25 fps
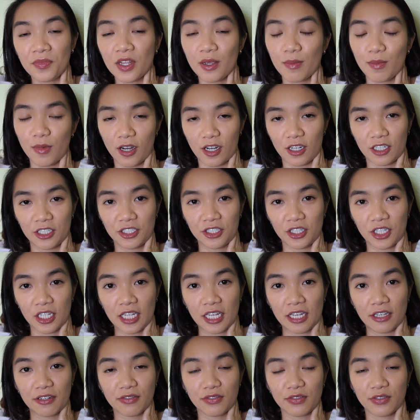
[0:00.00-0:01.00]
my
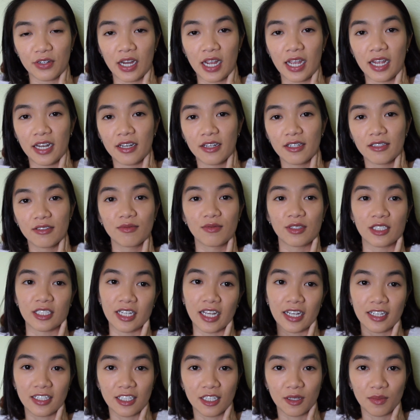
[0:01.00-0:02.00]
Australian friend was
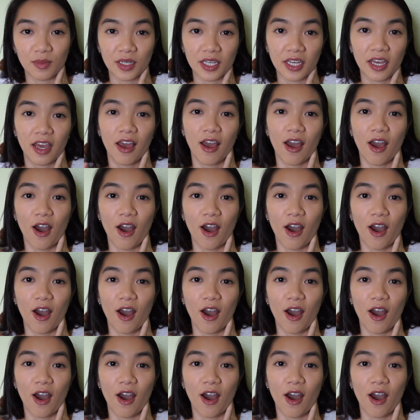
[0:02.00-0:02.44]
texting me,